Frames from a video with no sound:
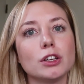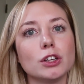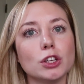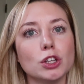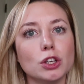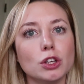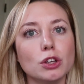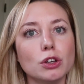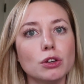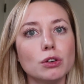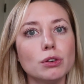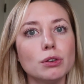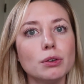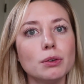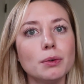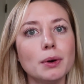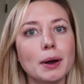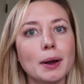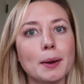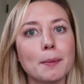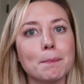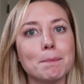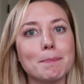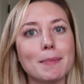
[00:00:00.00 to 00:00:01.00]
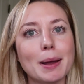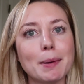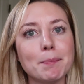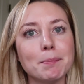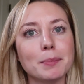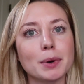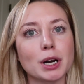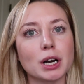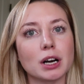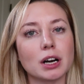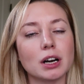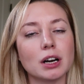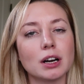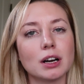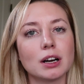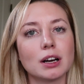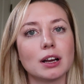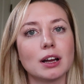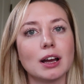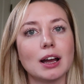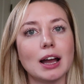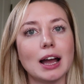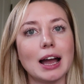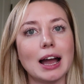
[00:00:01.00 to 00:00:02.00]
You remember
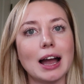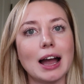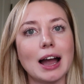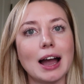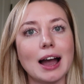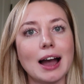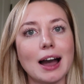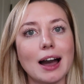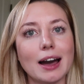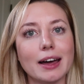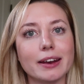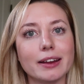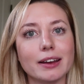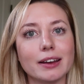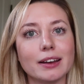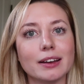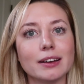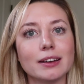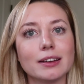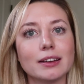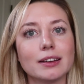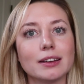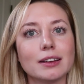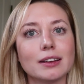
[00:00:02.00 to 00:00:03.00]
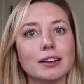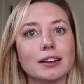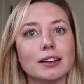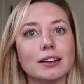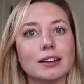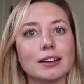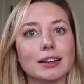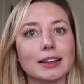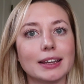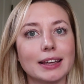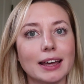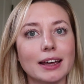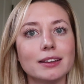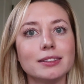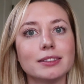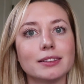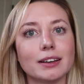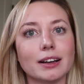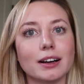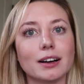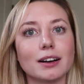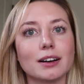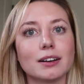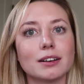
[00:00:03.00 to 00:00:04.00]
how to get
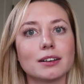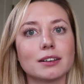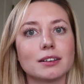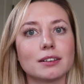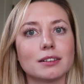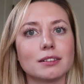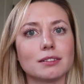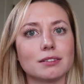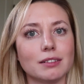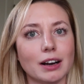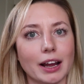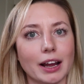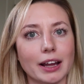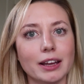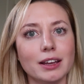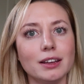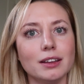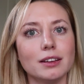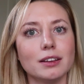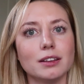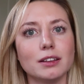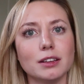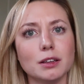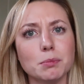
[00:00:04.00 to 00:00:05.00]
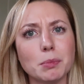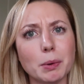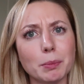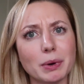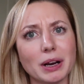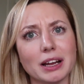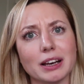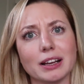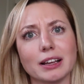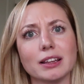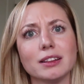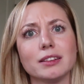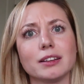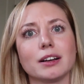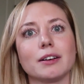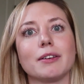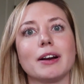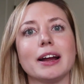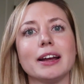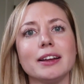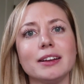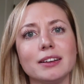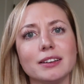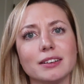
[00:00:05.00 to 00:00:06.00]
there, right? You remember how to get there,
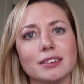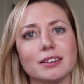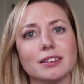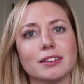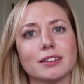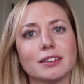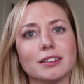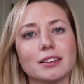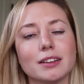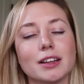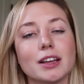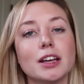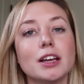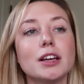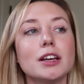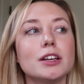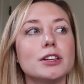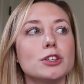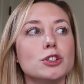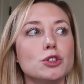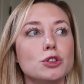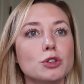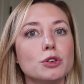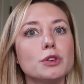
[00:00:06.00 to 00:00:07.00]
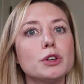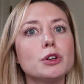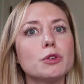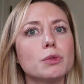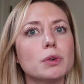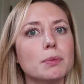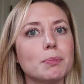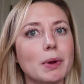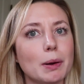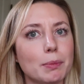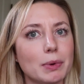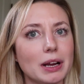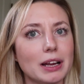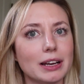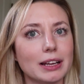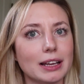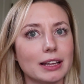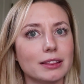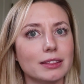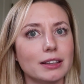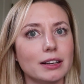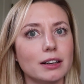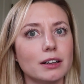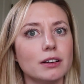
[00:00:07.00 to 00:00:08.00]
right? Do you remember how to
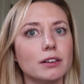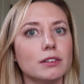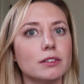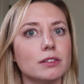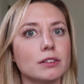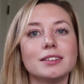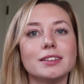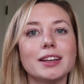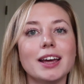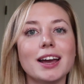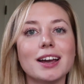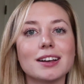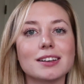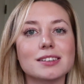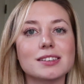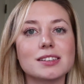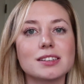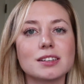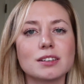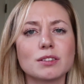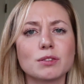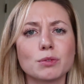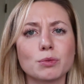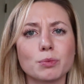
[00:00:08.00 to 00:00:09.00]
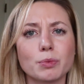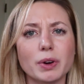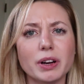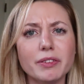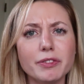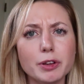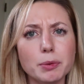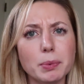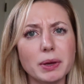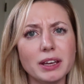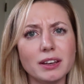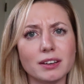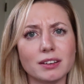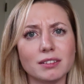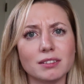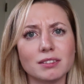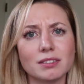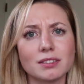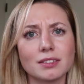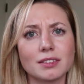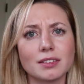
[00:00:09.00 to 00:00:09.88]
get there? Next, where have you been?